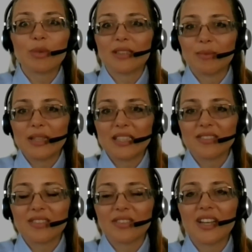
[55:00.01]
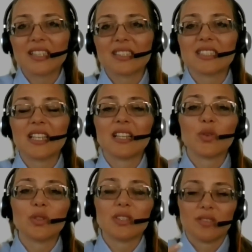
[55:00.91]
But the matter of the fact is they're
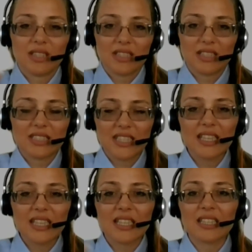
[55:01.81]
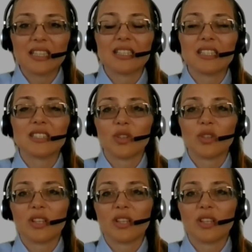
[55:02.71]
not even understanding that it's not